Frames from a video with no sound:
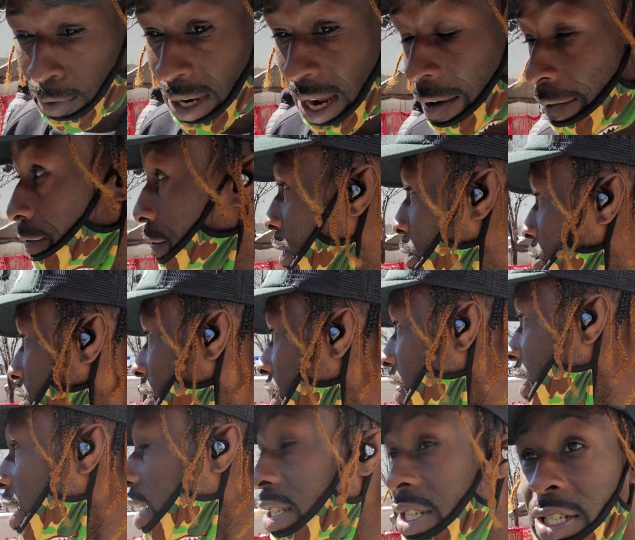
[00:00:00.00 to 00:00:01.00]
When I first
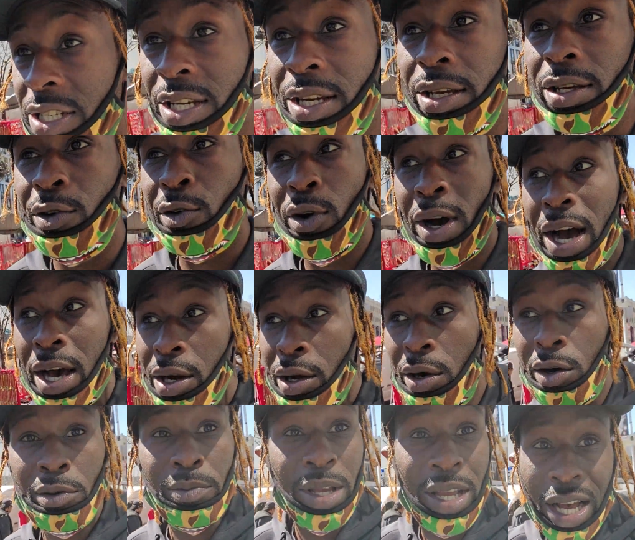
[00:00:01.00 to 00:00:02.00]
seen that shit on how the
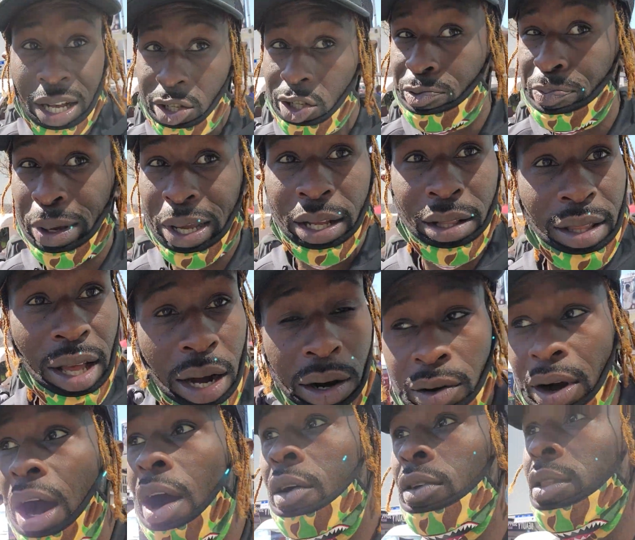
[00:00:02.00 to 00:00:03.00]
homie got spanked
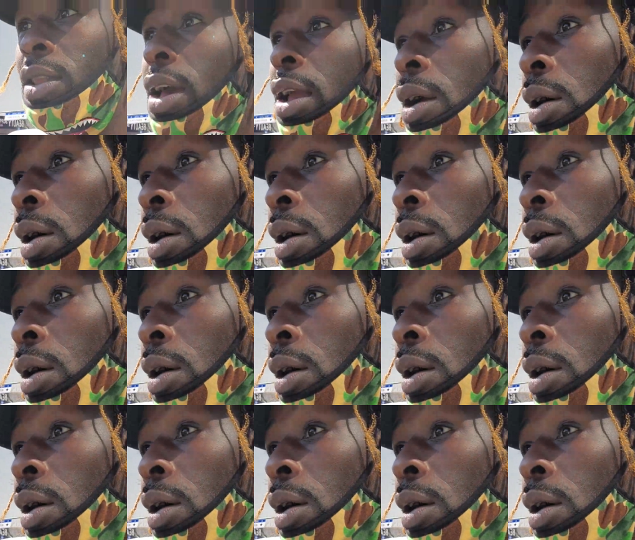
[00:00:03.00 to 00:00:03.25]
out, I was like,